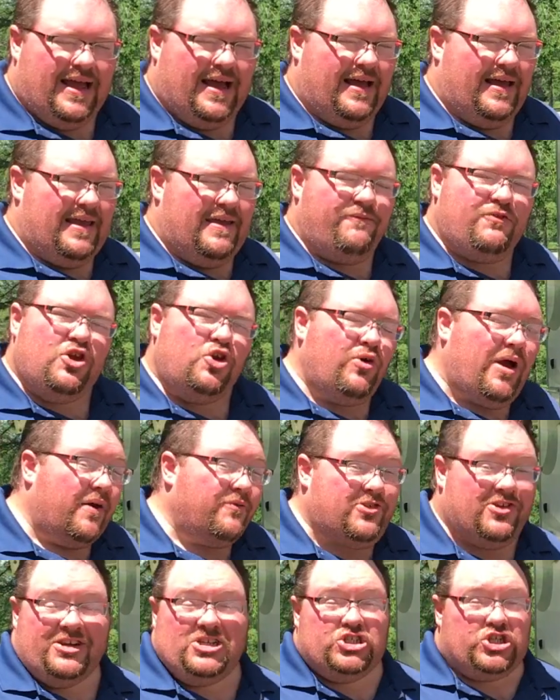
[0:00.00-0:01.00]
Uh, if you
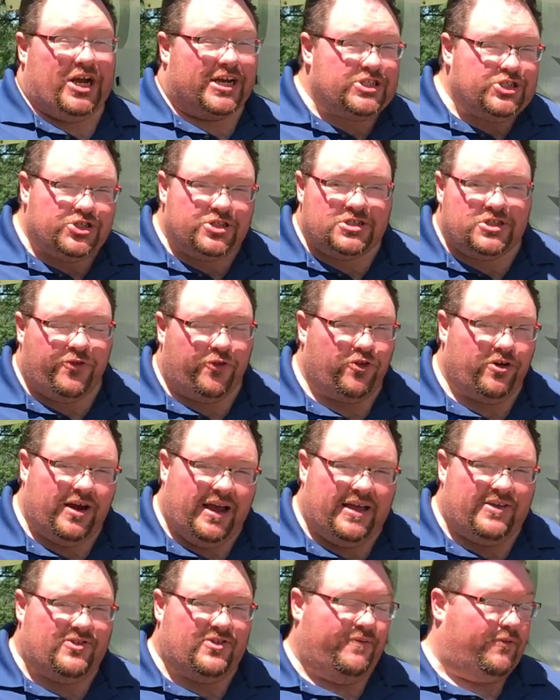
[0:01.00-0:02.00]
have suggestions for
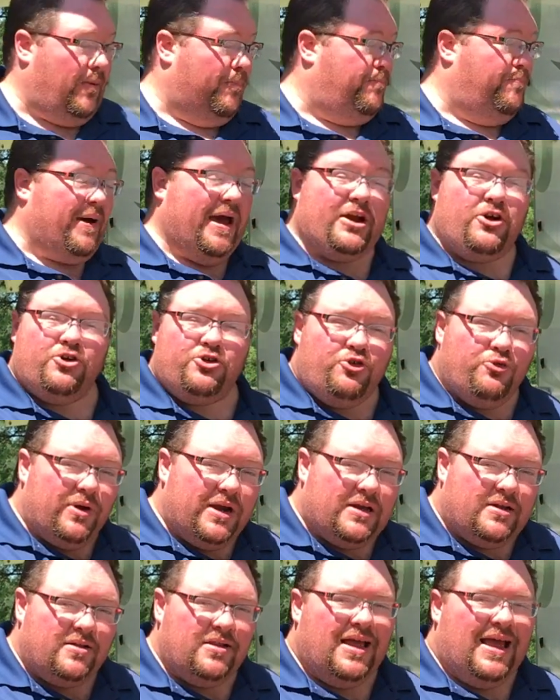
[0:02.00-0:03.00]
us of a better
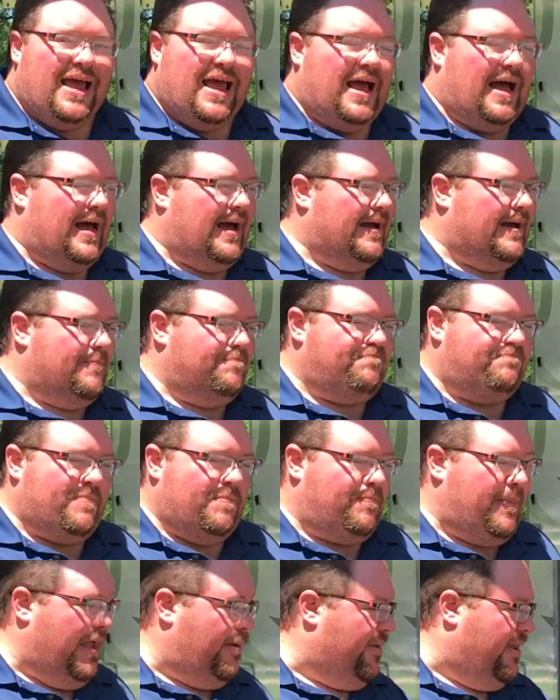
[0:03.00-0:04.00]
grill, um,
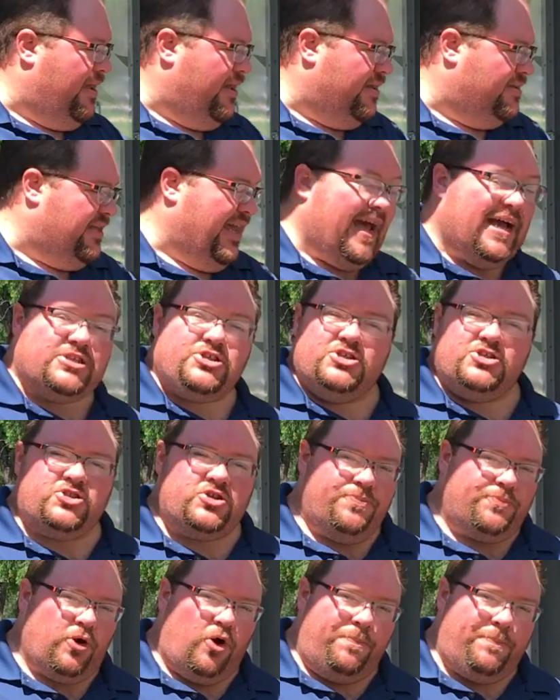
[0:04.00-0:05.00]
maybe it attaches
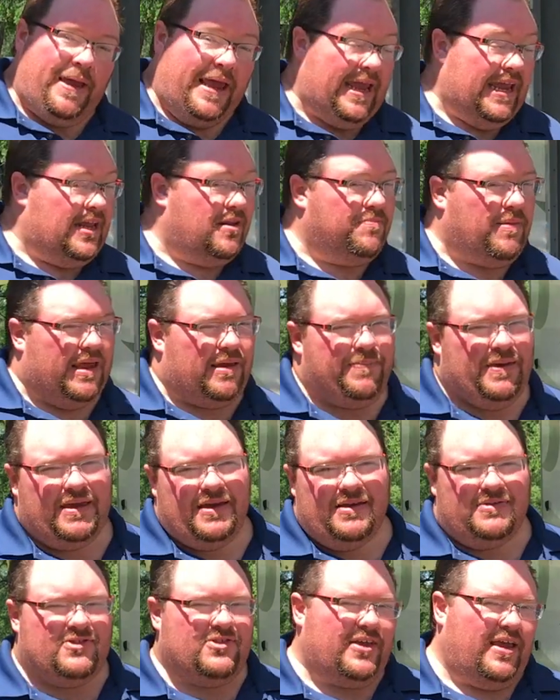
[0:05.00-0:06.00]
to propane,
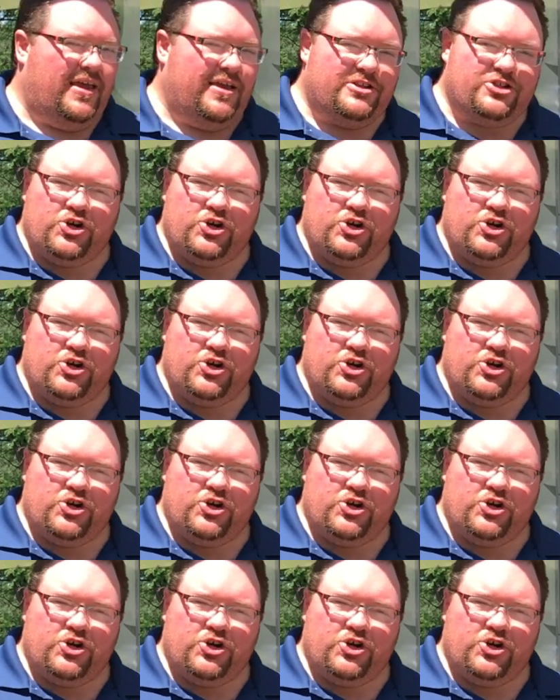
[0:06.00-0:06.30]
maybe it's a